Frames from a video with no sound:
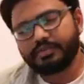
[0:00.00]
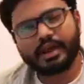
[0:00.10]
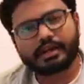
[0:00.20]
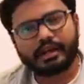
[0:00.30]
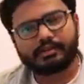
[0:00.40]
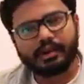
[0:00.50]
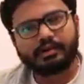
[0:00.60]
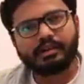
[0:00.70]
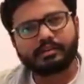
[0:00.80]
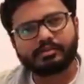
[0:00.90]
In fact, I
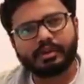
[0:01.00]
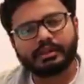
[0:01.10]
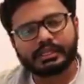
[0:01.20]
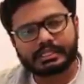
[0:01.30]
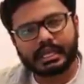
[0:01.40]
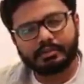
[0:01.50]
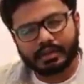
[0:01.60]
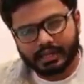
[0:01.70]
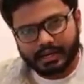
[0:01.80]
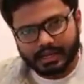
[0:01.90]
tried to explain the
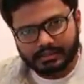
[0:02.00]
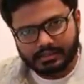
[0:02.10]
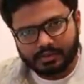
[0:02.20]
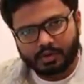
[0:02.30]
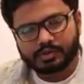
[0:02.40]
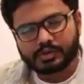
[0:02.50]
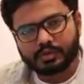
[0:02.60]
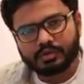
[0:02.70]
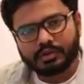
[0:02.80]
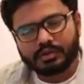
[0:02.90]
same in e-classes
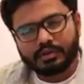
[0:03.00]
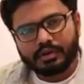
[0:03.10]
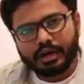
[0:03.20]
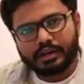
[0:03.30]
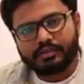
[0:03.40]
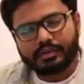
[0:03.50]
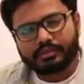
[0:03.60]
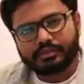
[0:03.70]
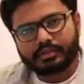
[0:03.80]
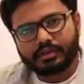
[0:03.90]
also.
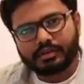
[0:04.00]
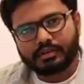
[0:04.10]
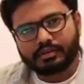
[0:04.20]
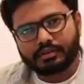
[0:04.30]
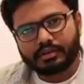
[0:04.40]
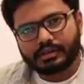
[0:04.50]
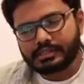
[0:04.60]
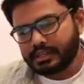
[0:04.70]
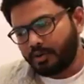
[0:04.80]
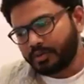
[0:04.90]
Anyways, uh,
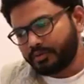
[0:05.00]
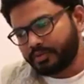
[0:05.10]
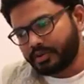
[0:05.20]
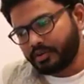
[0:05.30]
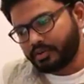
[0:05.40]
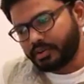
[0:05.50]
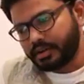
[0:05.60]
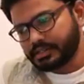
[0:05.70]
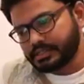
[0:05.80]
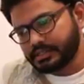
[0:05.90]
let's see how many of you are
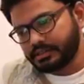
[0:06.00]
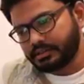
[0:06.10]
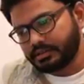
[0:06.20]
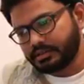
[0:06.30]
going to answer.